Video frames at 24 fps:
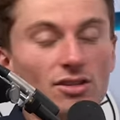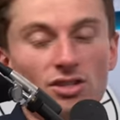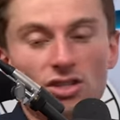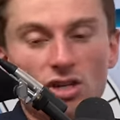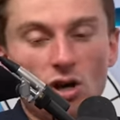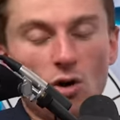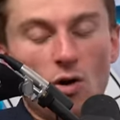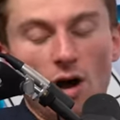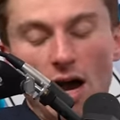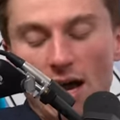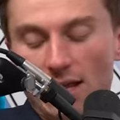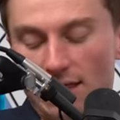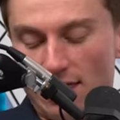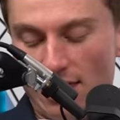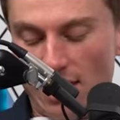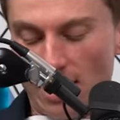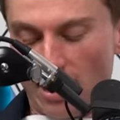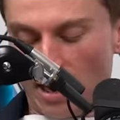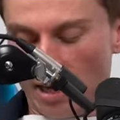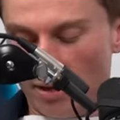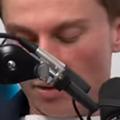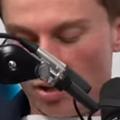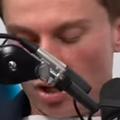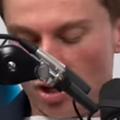So I
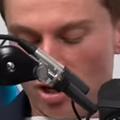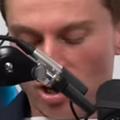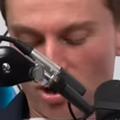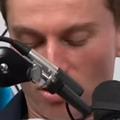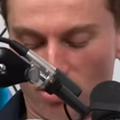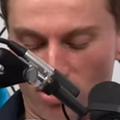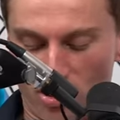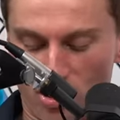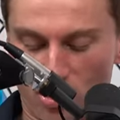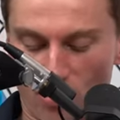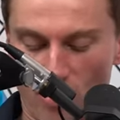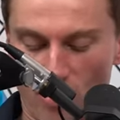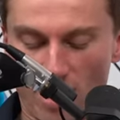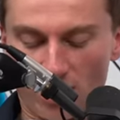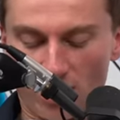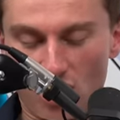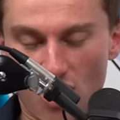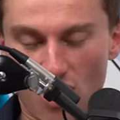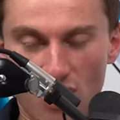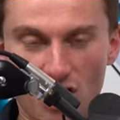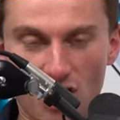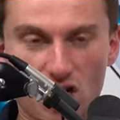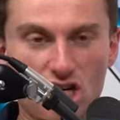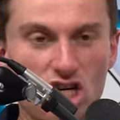think so. This was direct
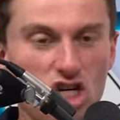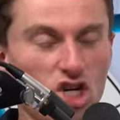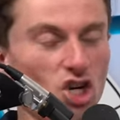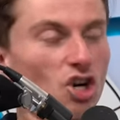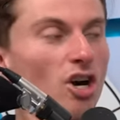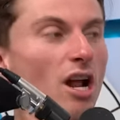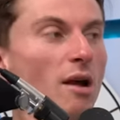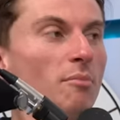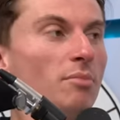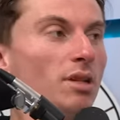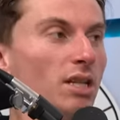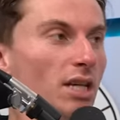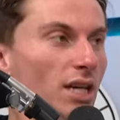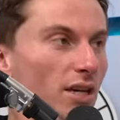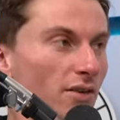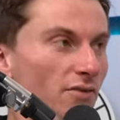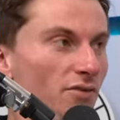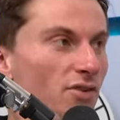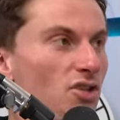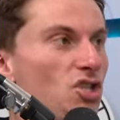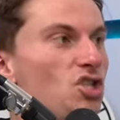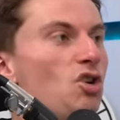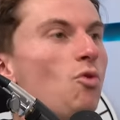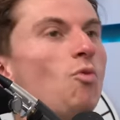on a shirt, I believe.
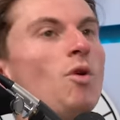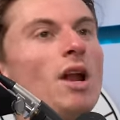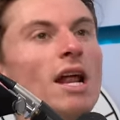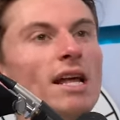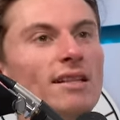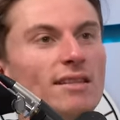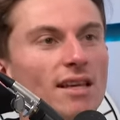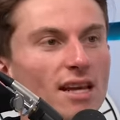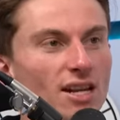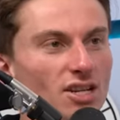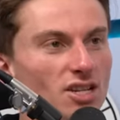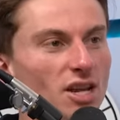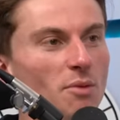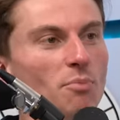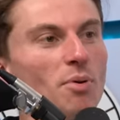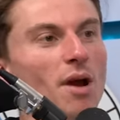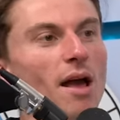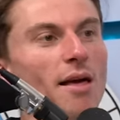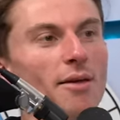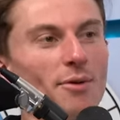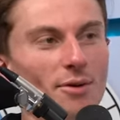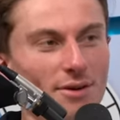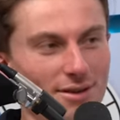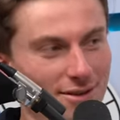So what I did is I
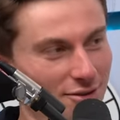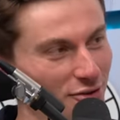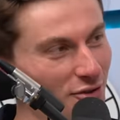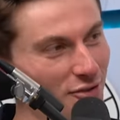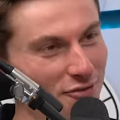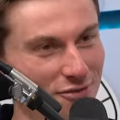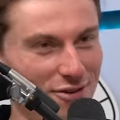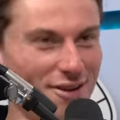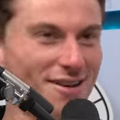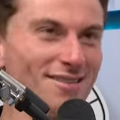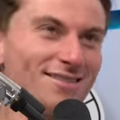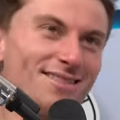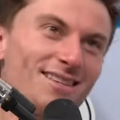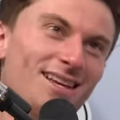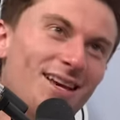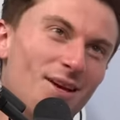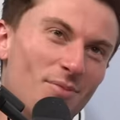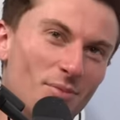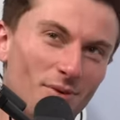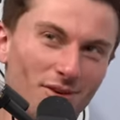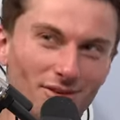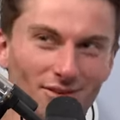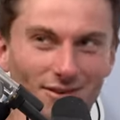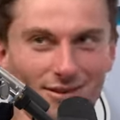probably like couldn't fall asleep,
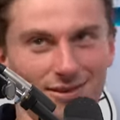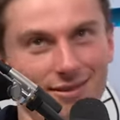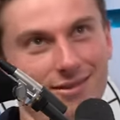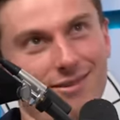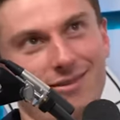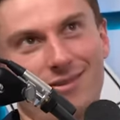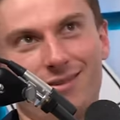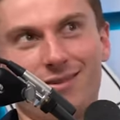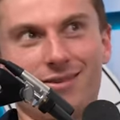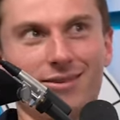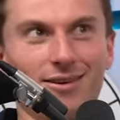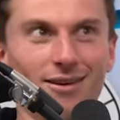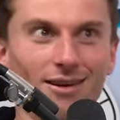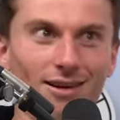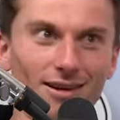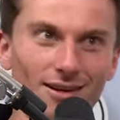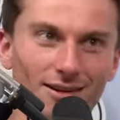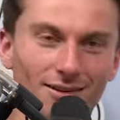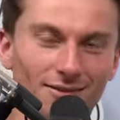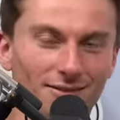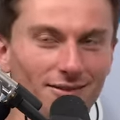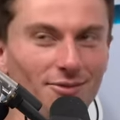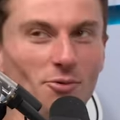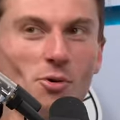and I was like, "Oh God, I
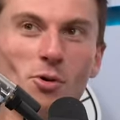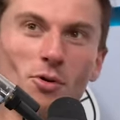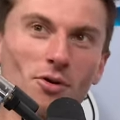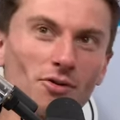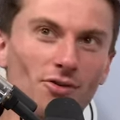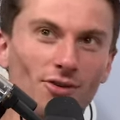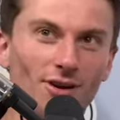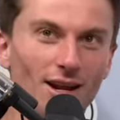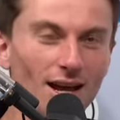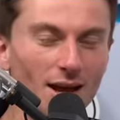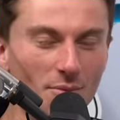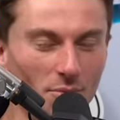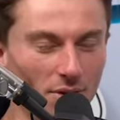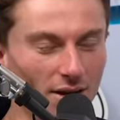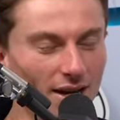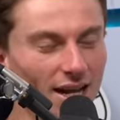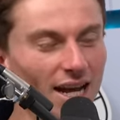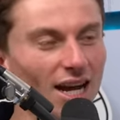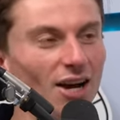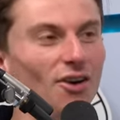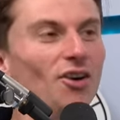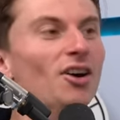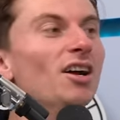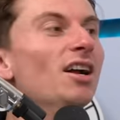wonder what's going to happen
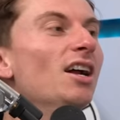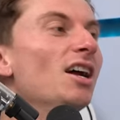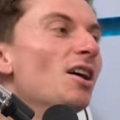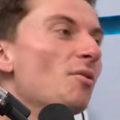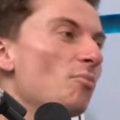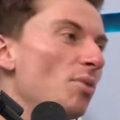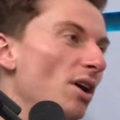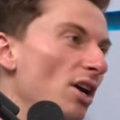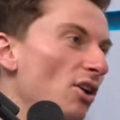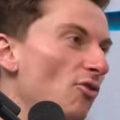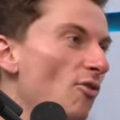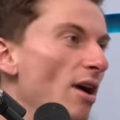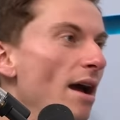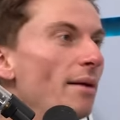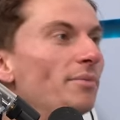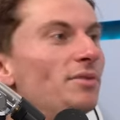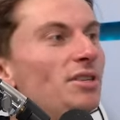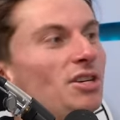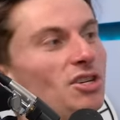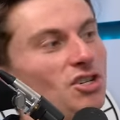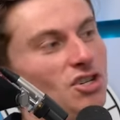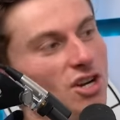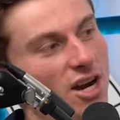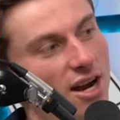now." Probably grabbed a
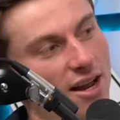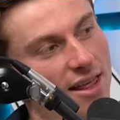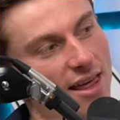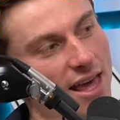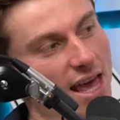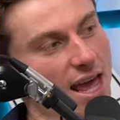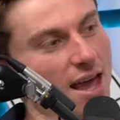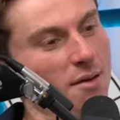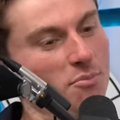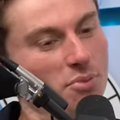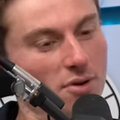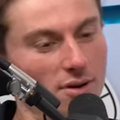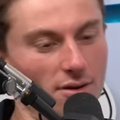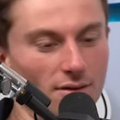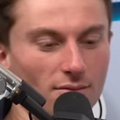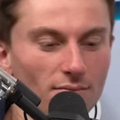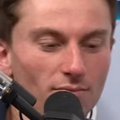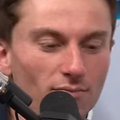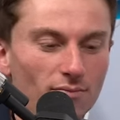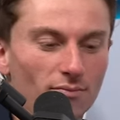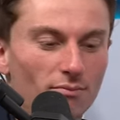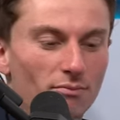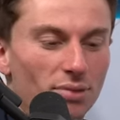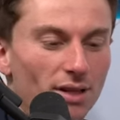t-shirt out of the hamper,
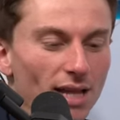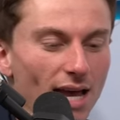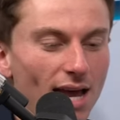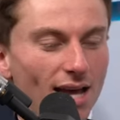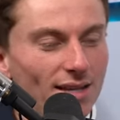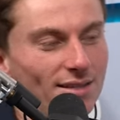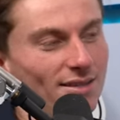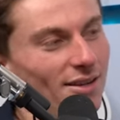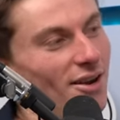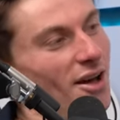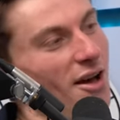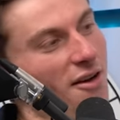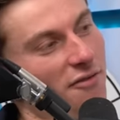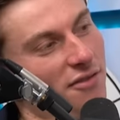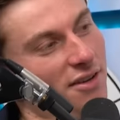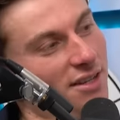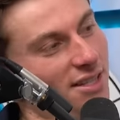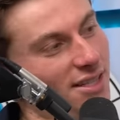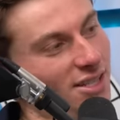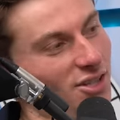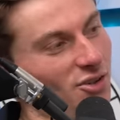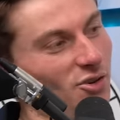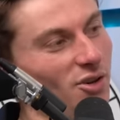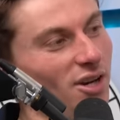blasted off
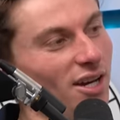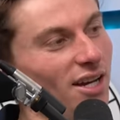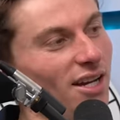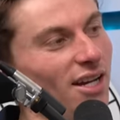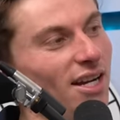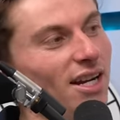into it.